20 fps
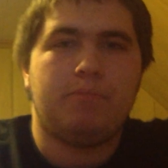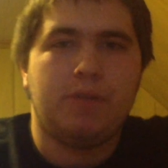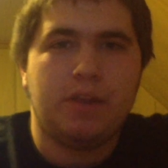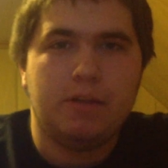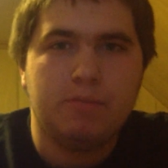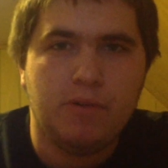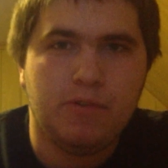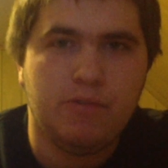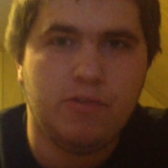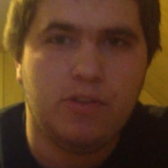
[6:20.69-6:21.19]

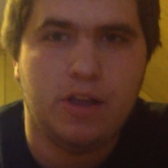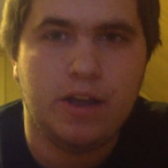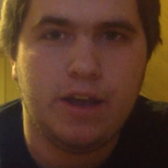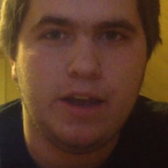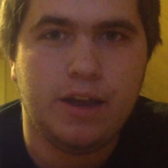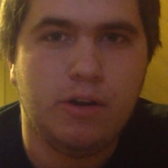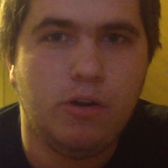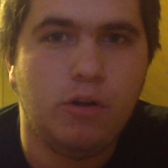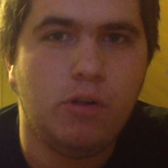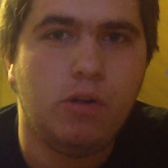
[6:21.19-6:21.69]
people
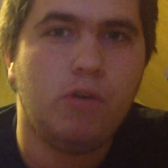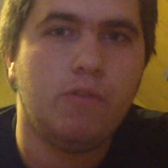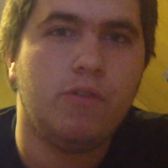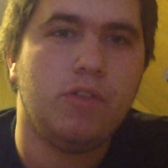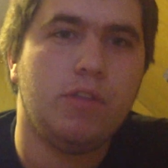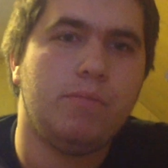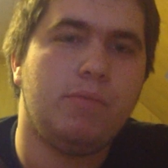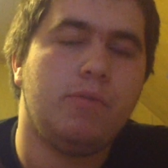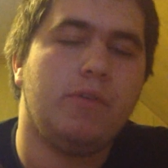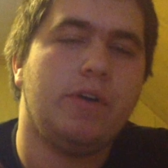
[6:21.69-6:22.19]
flying all over
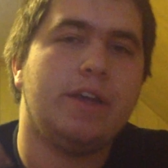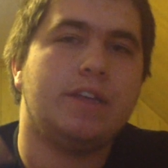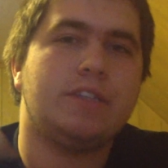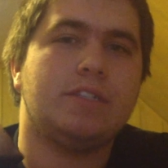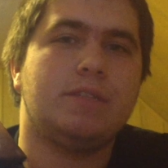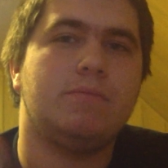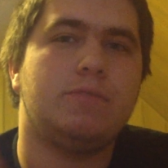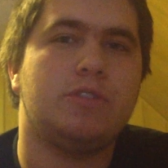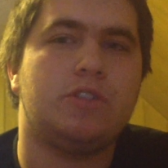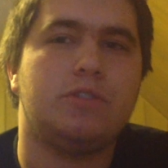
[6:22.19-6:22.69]
the place,
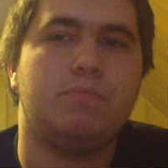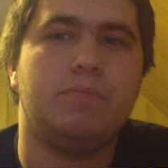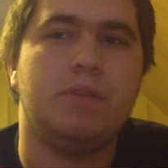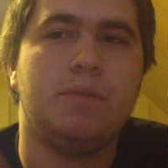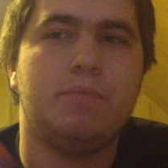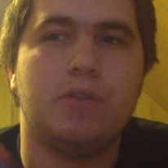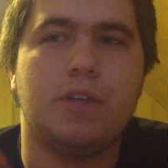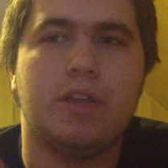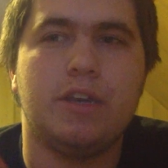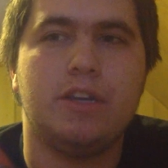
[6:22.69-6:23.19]
and
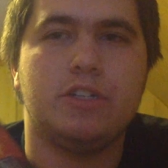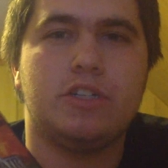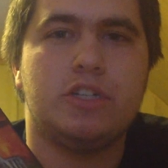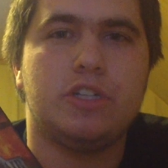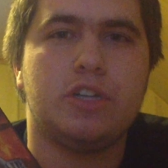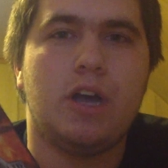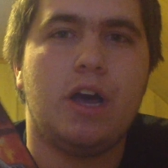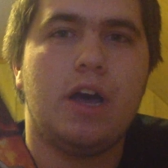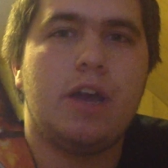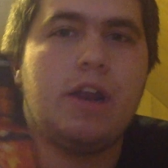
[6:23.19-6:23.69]
people getting
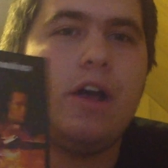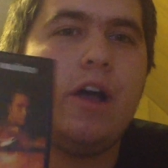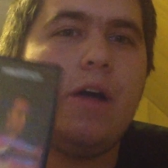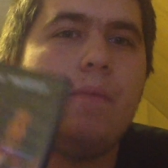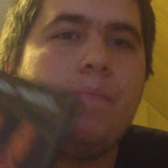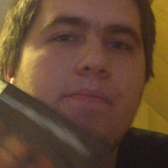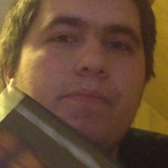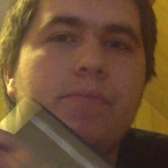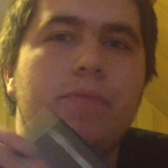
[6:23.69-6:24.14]
shot up.